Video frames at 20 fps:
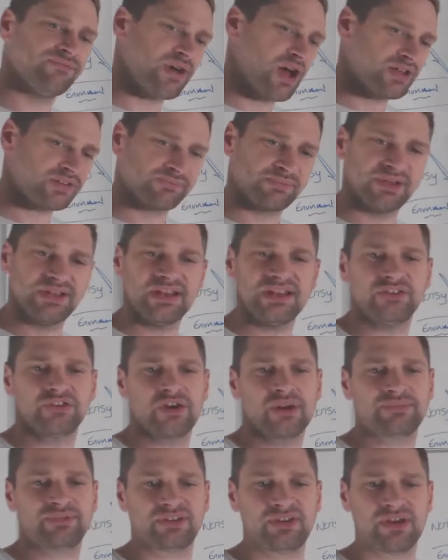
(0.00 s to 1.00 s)
husband
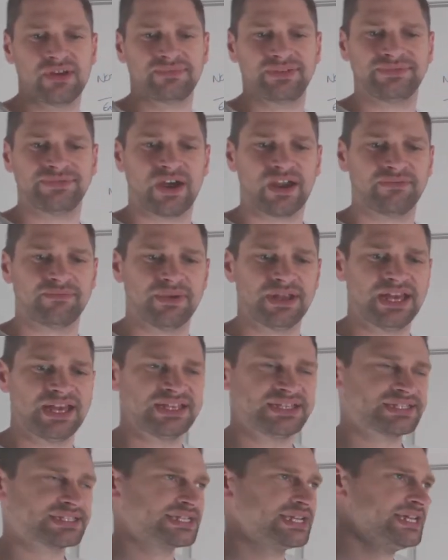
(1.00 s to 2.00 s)
interrupting you every five
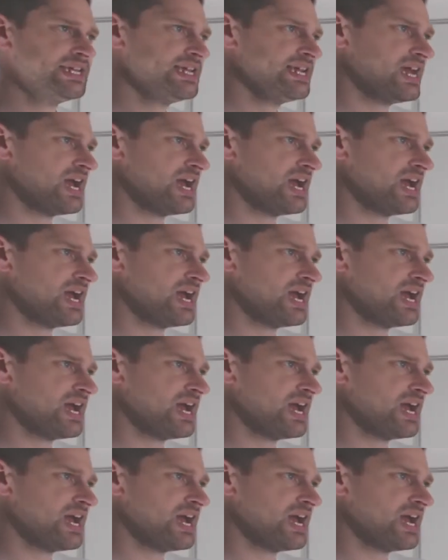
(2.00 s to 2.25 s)
minutes.